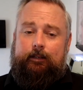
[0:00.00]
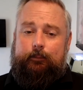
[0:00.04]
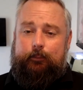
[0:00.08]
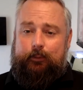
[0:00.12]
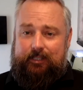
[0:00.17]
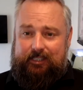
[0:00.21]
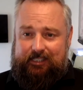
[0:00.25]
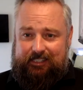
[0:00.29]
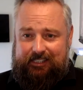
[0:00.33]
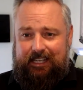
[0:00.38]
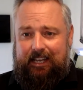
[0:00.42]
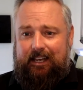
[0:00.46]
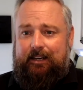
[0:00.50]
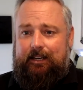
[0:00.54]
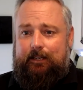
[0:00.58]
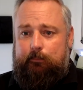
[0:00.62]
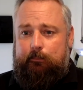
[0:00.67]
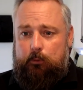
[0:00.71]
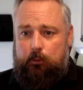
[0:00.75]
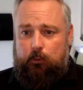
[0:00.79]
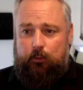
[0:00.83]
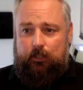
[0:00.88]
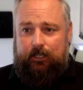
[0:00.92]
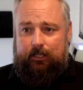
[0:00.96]
where it's Saturday
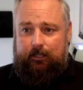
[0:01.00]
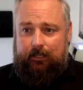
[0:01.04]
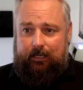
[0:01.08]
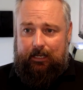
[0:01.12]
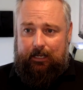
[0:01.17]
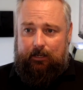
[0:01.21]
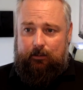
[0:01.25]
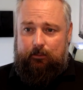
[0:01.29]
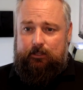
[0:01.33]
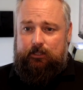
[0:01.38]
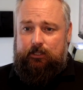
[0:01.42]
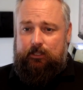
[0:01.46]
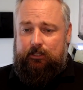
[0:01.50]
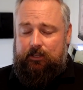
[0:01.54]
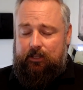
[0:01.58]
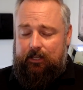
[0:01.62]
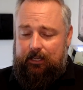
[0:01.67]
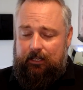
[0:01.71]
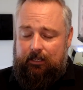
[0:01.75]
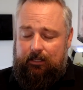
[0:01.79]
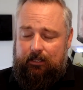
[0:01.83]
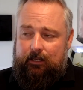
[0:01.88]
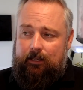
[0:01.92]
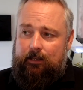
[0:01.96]
morning now, and you
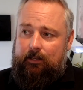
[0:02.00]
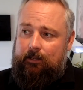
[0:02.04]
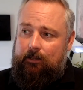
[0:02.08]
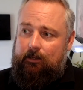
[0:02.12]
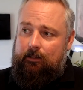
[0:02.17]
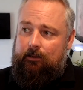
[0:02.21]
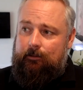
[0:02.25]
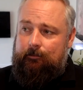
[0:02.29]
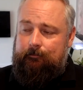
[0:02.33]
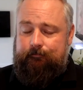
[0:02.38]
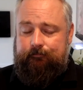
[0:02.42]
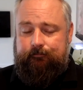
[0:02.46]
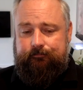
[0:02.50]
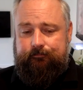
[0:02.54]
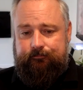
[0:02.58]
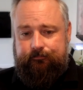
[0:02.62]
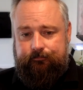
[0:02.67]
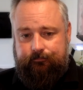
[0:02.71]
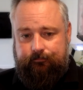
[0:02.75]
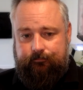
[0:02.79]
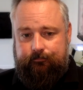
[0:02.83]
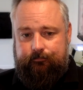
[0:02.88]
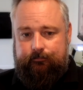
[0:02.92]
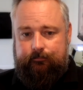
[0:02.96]
think,
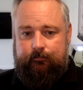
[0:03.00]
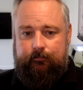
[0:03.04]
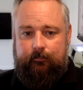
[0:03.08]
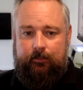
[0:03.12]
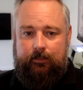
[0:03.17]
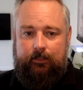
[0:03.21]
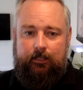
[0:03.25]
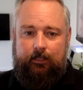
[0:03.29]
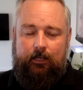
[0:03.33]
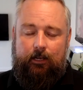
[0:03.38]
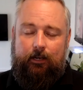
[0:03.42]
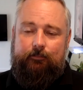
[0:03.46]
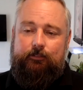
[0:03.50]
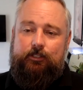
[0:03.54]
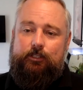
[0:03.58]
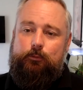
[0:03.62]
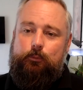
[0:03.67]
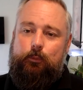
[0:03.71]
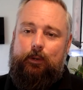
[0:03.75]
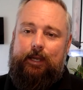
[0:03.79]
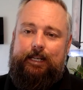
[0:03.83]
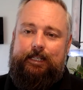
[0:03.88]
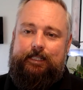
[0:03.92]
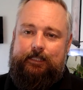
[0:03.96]
I've just
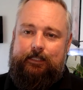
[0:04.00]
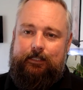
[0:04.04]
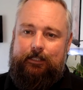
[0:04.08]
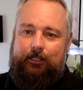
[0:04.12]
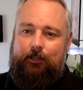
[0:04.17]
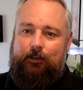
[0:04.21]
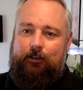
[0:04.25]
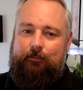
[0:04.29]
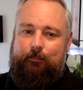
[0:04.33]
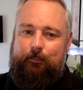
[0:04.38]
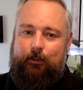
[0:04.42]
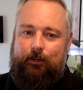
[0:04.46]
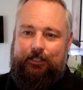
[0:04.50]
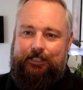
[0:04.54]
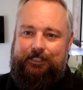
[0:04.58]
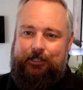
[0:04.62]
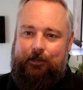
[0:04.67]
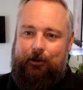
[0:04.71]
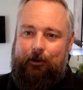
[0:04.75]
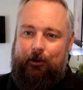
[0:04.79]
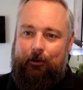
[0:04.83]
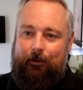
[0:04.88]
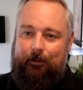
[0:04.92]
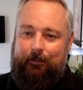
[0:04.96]
wasted a lot of my
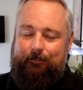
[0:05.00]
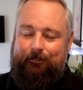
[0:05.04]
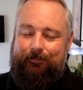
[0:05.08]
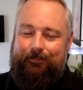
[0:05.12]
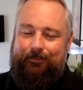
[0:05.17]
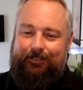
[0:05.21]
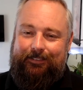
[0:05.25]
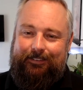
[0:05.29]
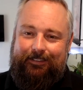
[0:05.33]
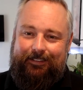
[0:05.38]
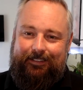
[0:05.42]
time